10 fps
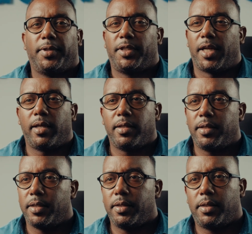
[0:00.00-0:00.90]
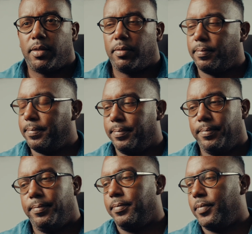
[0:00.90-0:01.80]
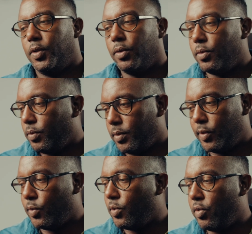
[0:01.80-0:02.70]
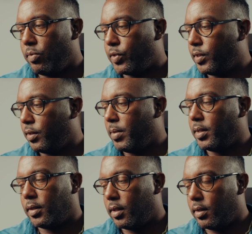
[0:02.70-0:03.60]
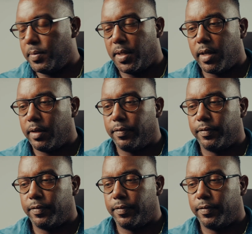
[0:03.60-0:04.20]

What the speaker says: Challenges, too numerous to mention. I mean, I